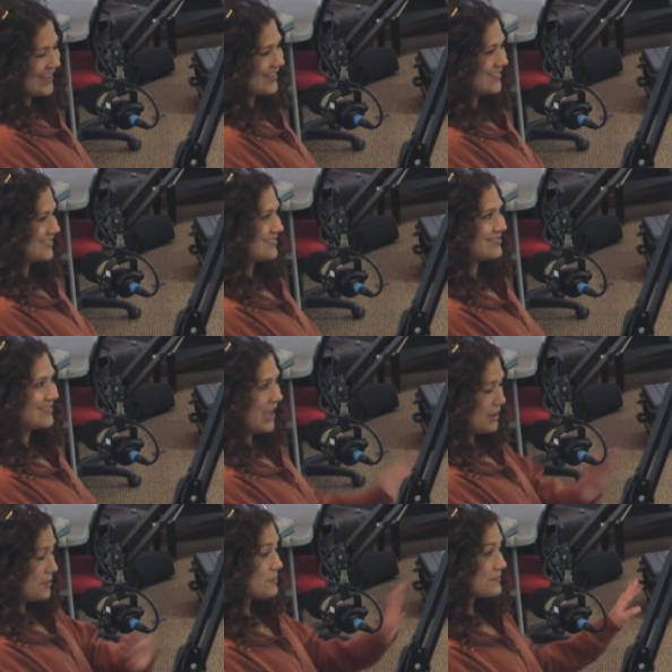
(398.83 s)
And
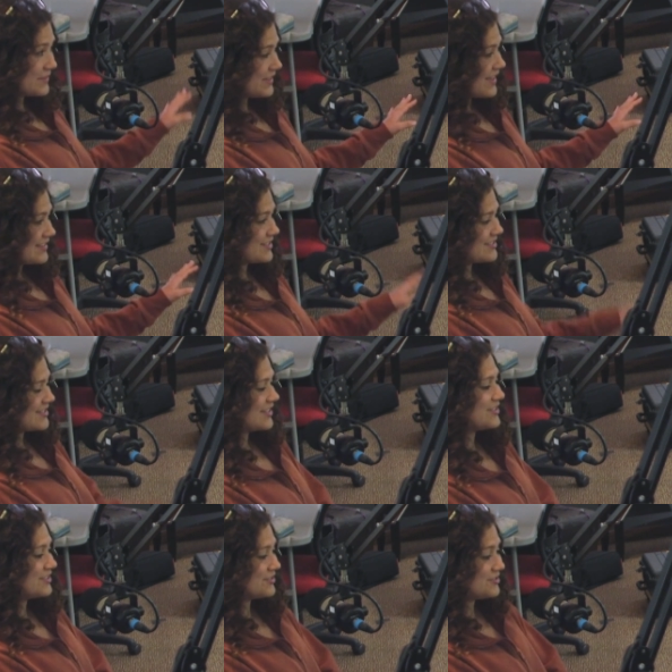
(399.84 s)
yeah, hopefully that turns
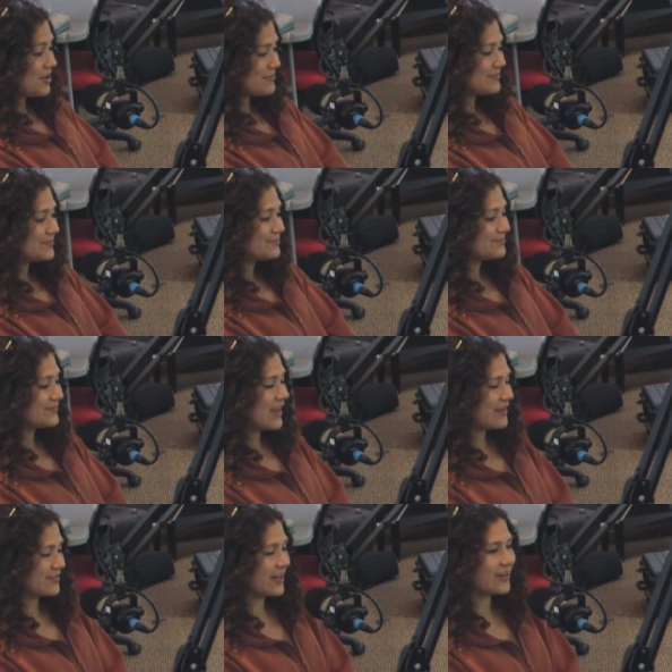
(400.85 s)
into a job
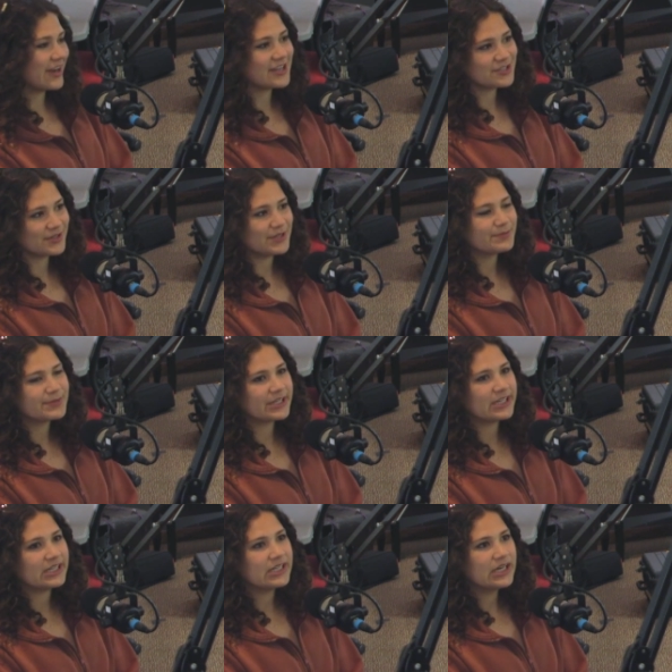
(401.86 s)
after I graduate.
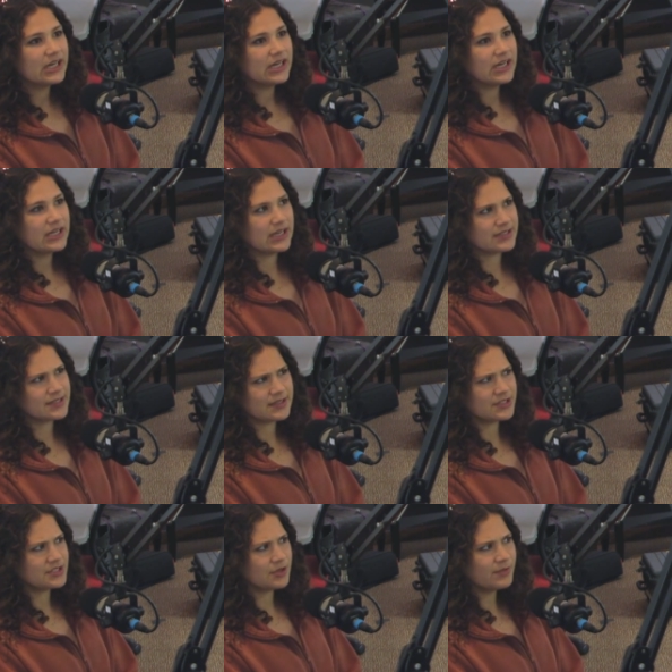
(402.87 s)
But yes,
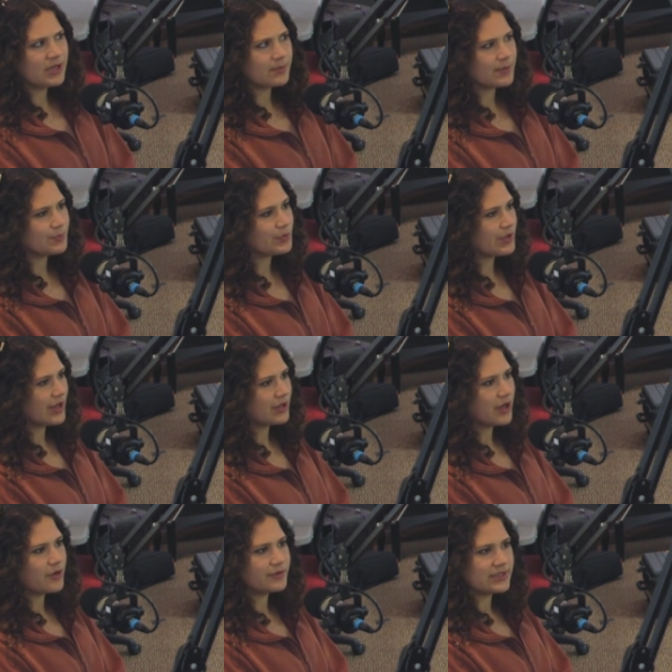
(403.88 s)
there's so many people that
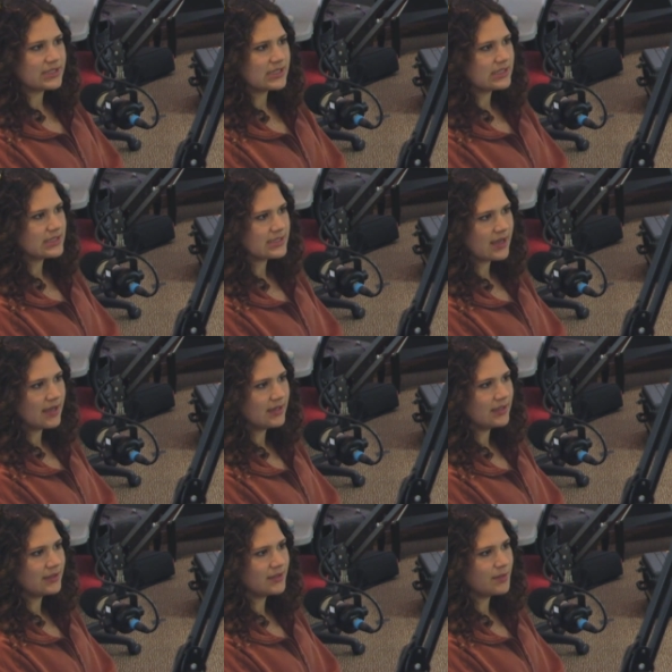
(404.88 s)
go into
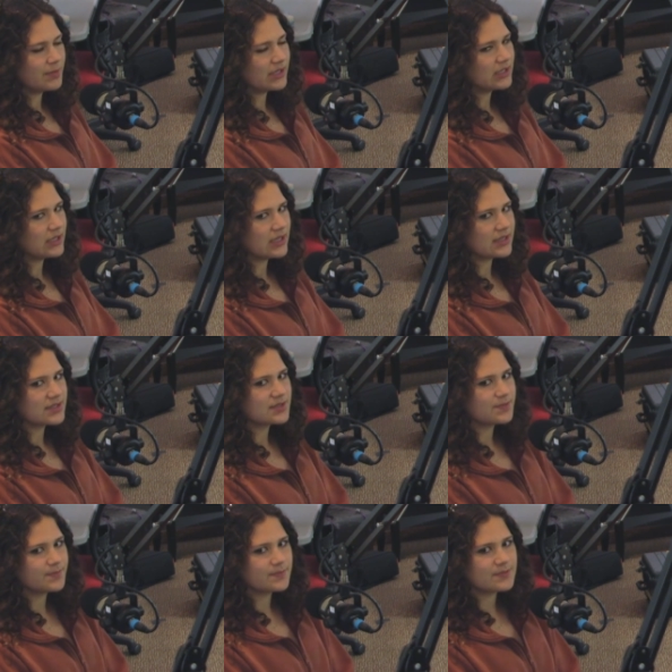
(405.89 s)
designing the buildings.